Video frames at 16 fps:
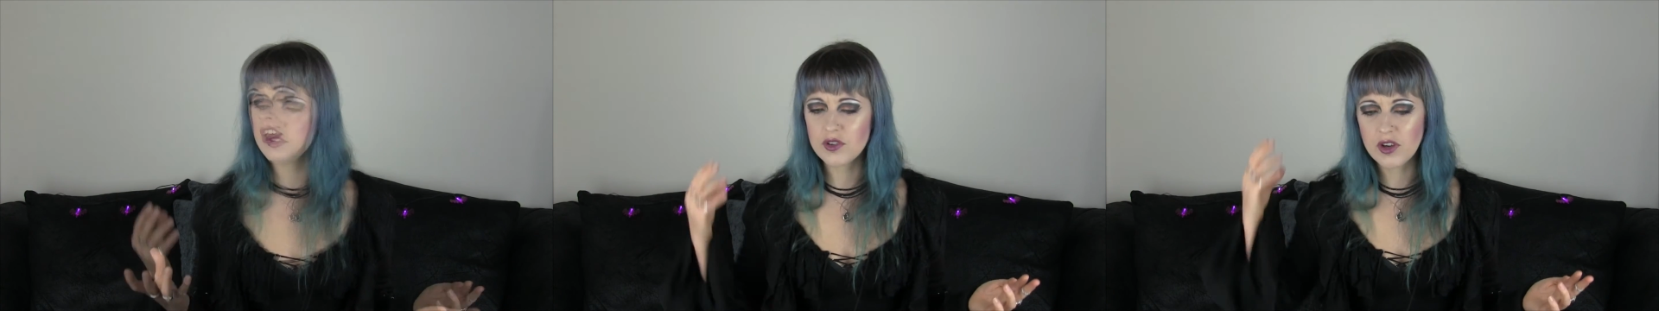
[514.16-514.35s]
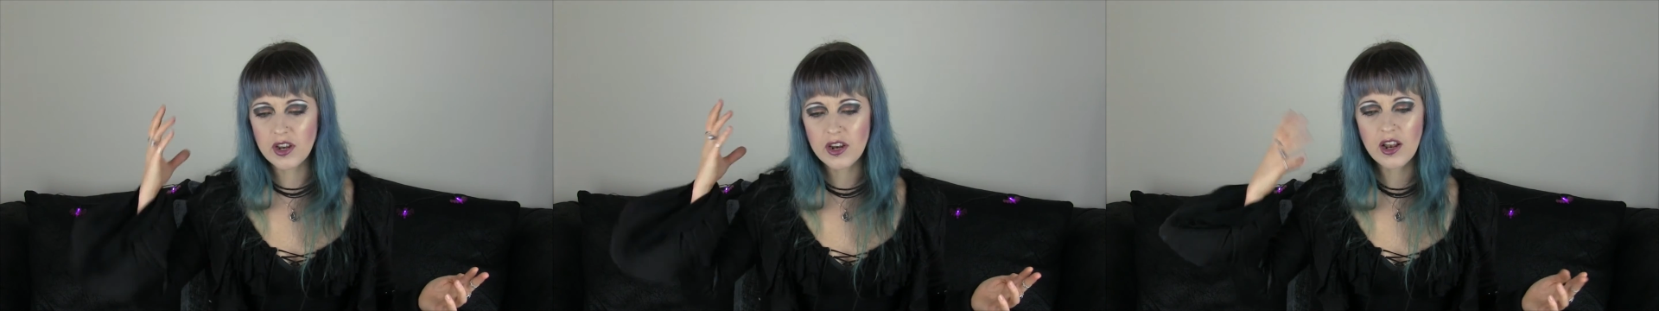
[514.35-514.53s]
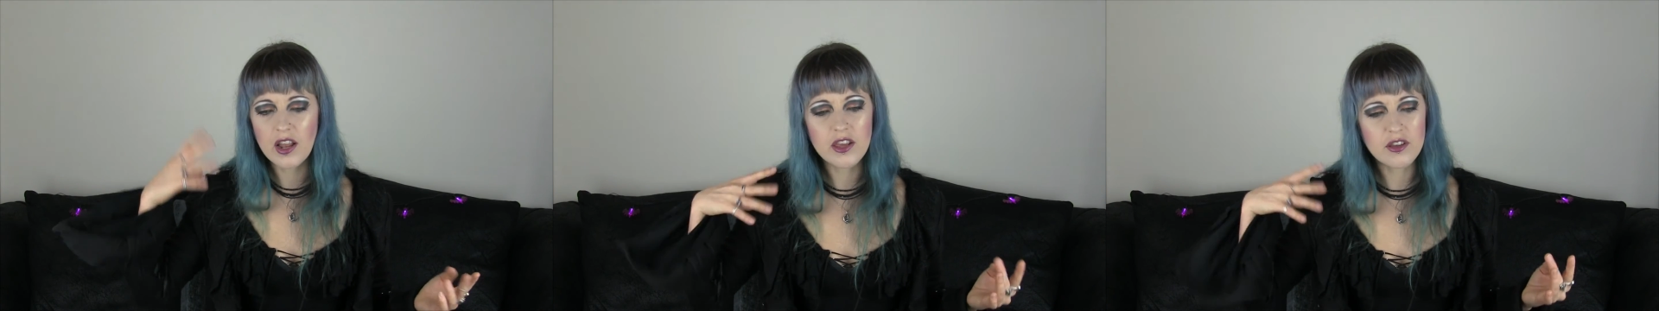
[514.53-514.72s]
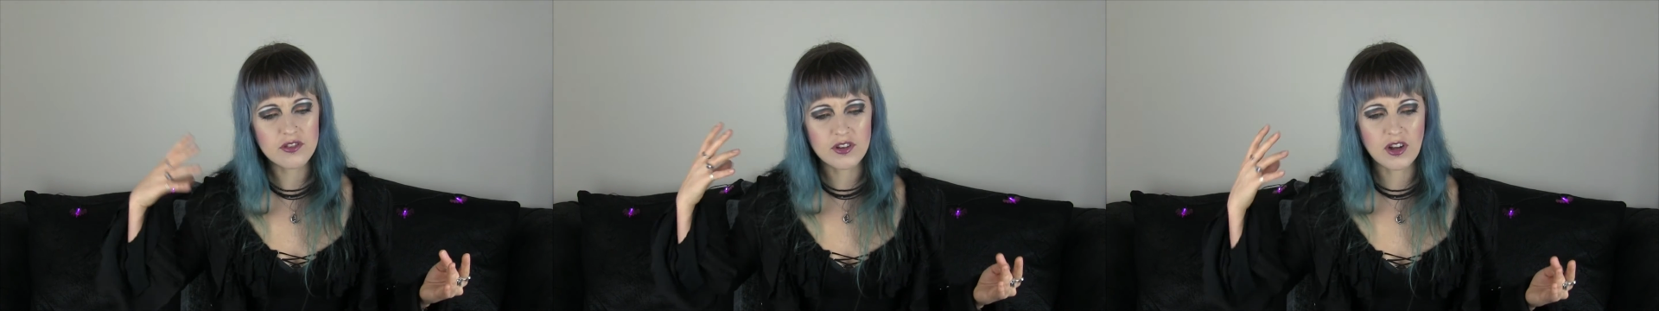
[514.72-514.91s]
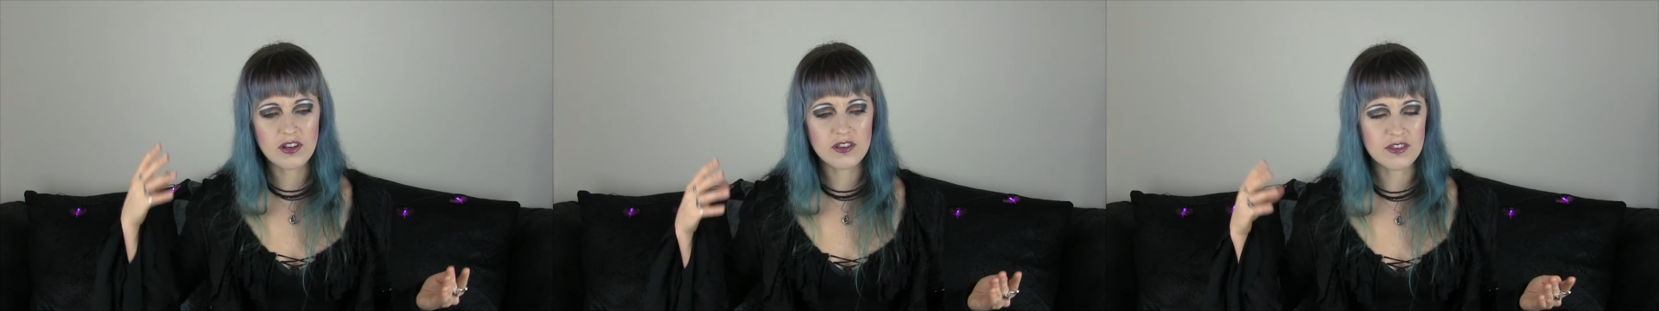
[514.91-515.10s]
you kind of like, you
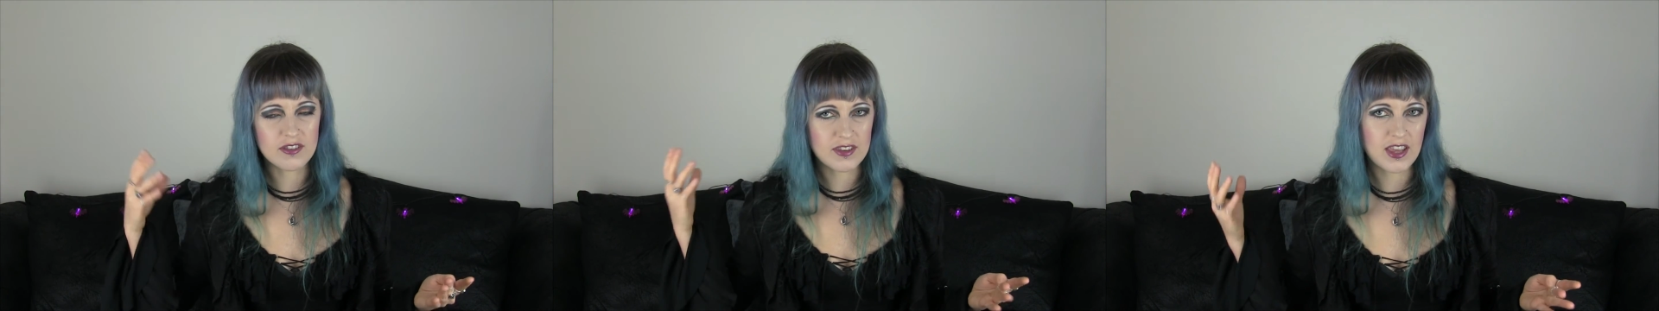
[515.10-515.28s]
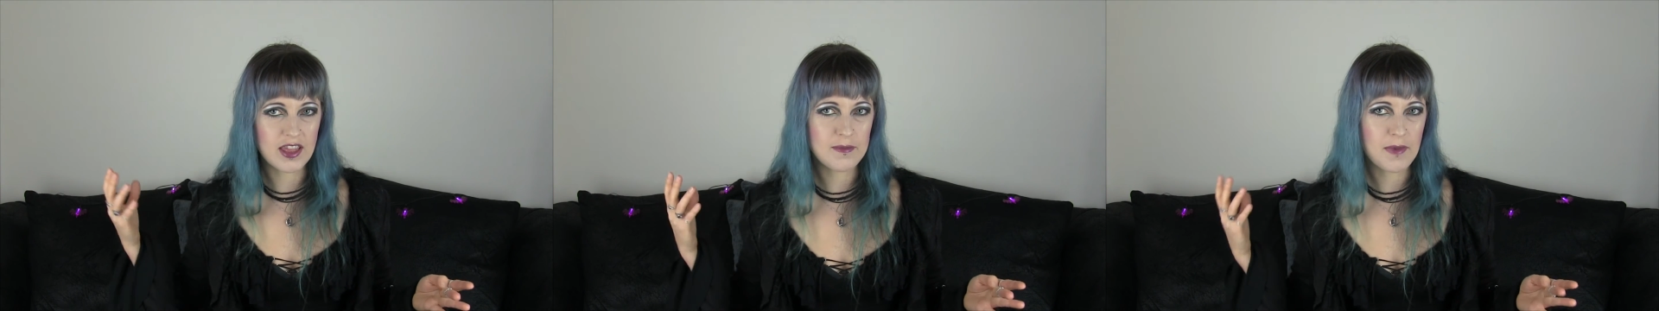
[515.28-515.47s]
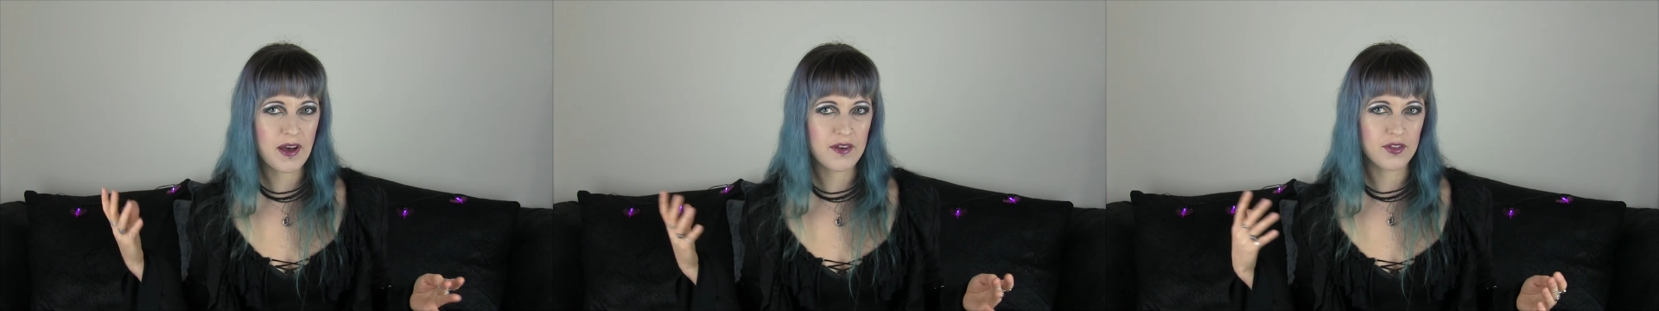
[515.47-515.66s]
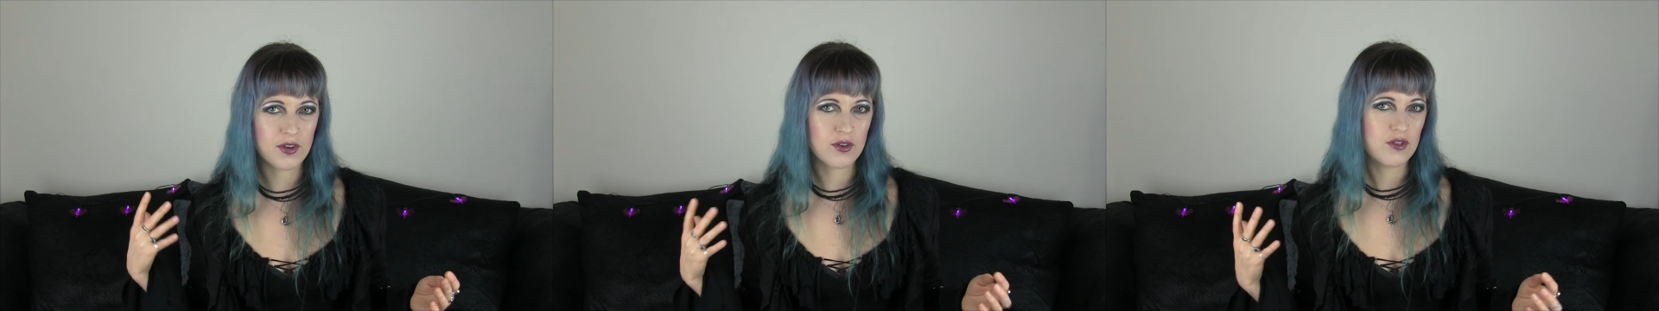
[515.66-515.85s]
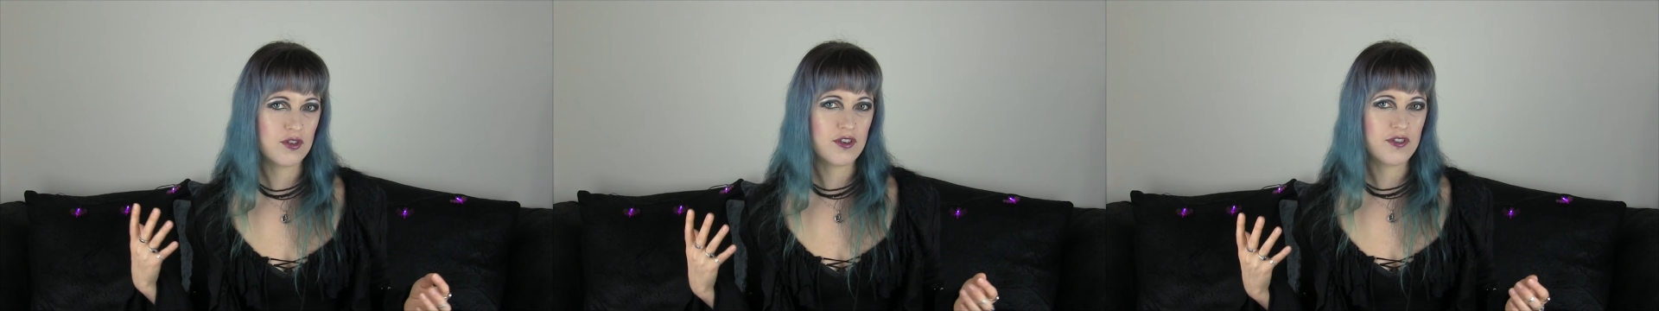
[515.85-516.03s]
start to see them out of the
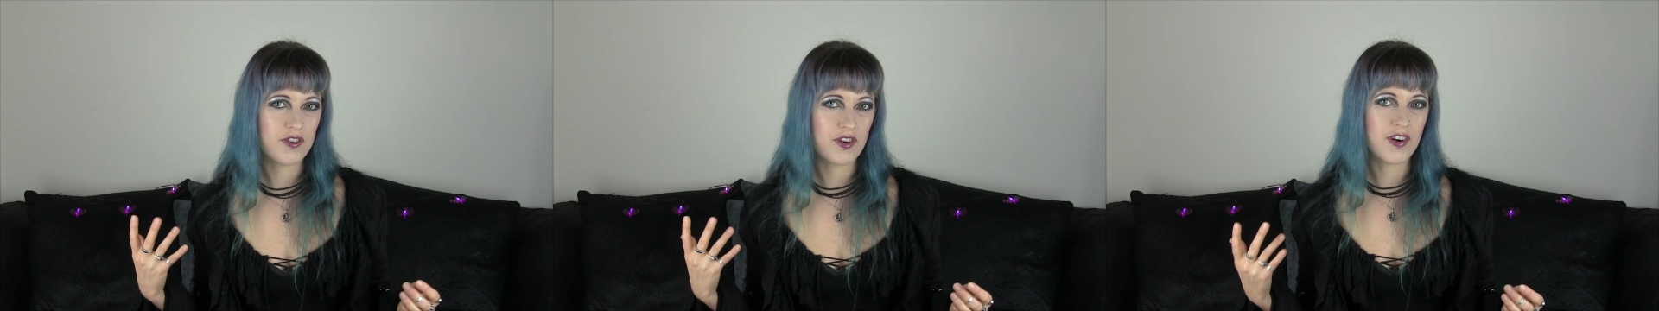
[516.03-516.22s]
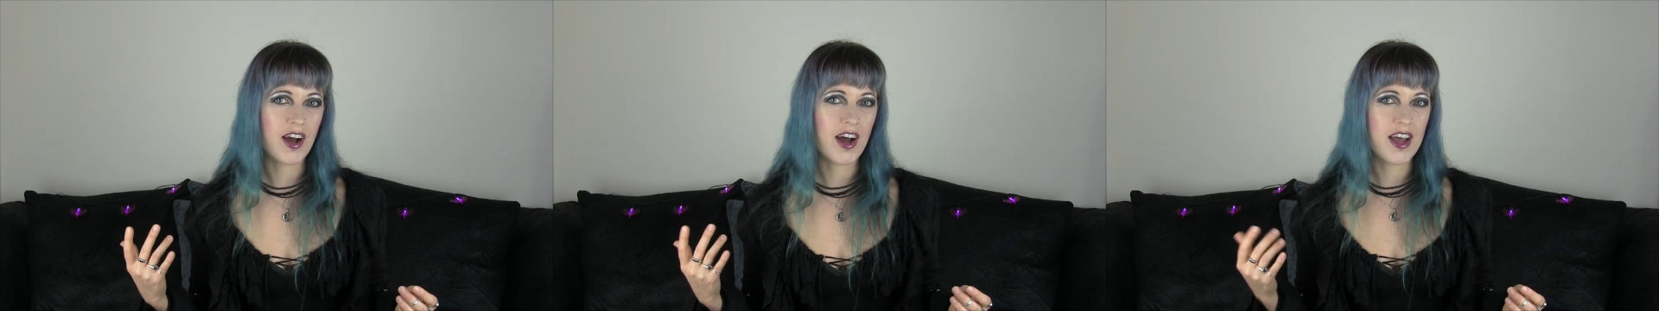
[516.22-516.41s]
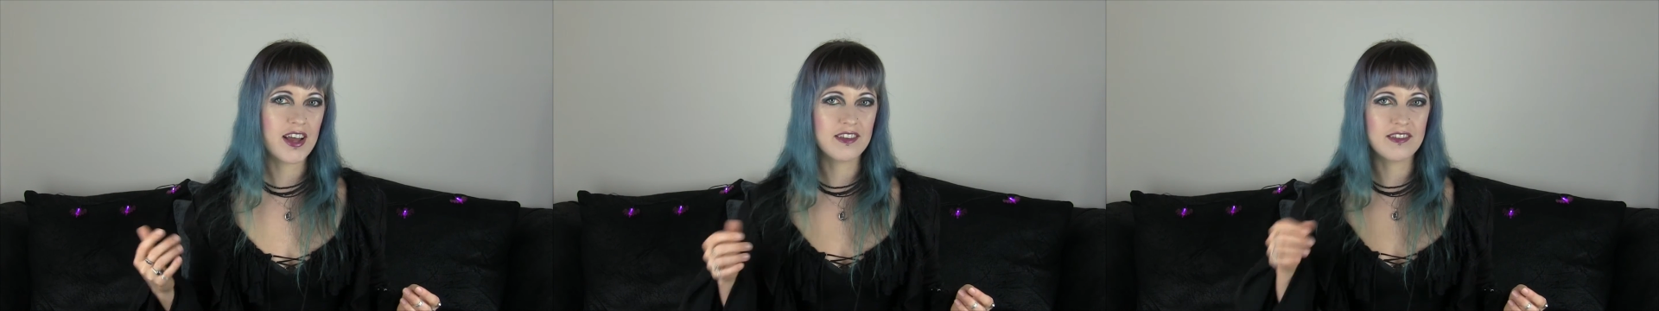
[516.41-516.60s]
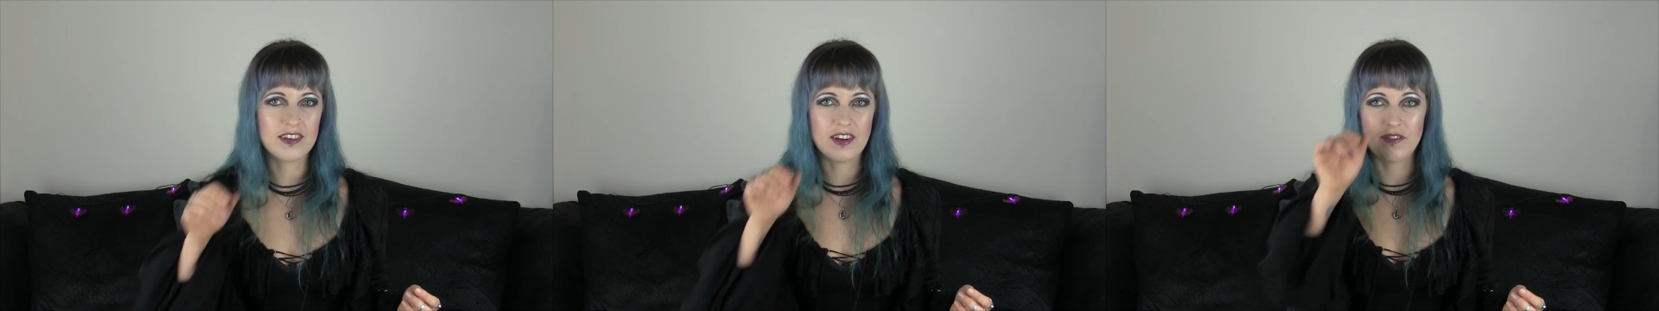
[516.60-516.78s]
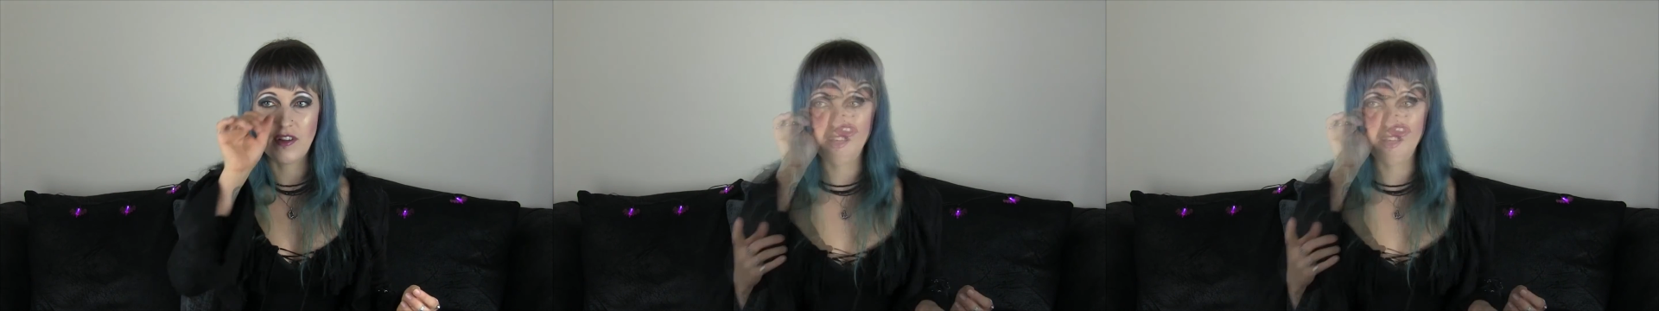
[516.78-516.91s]
corner of your eye and stuff.